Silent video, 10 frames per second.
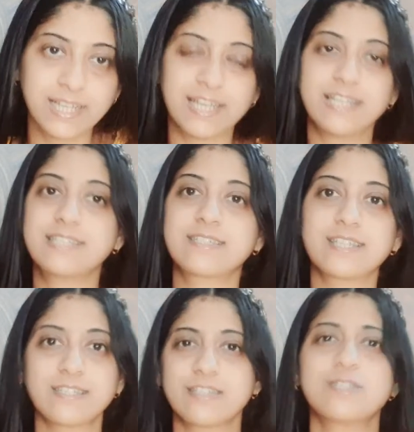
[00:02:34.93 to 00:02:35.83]
It's
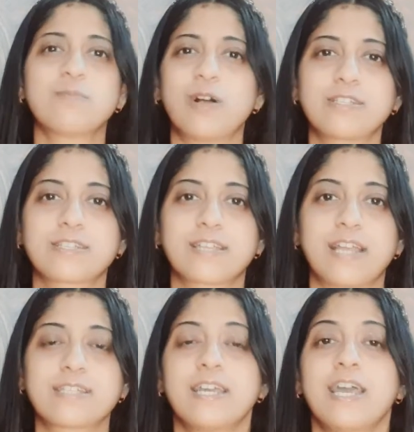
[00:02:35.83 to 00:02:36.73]
just a small
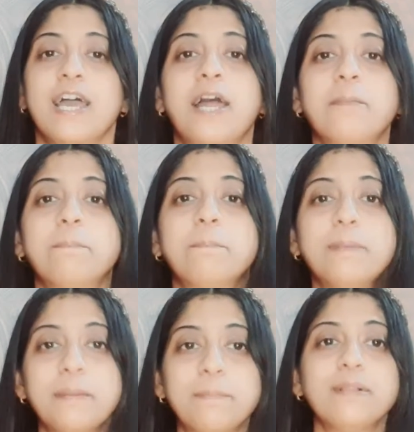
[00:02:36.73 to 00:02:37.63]
scratch. And
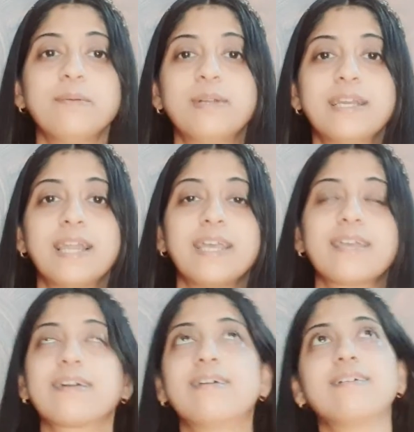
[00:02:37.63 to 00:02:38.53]
people were like,